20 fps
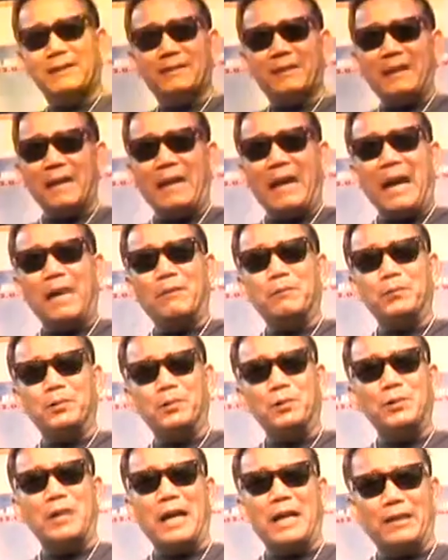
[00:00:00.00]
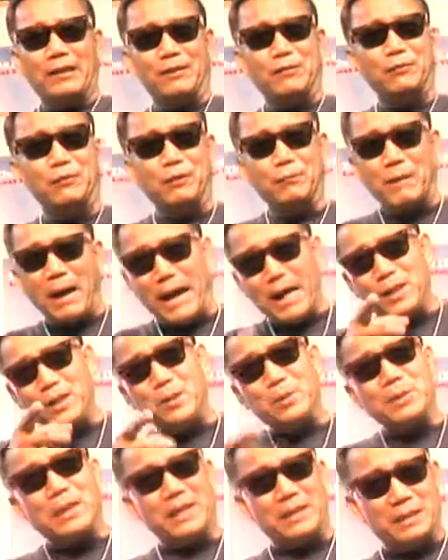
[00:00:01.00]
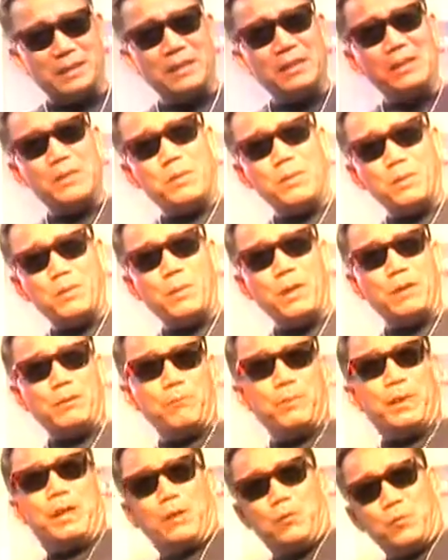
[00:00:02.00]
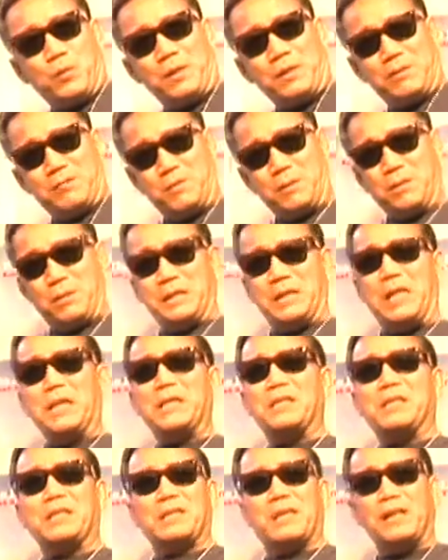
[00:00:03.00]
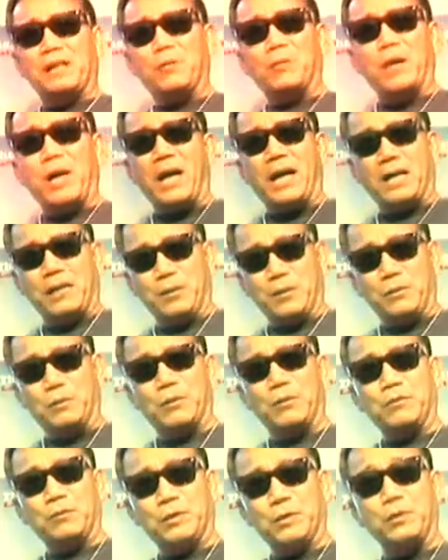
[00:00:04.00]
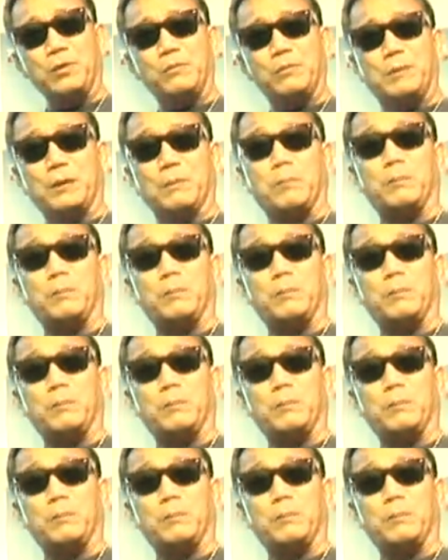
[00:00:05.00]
the Lion of Judah, you know, remind you that you better be with Jesus, otherwise, you know, you could be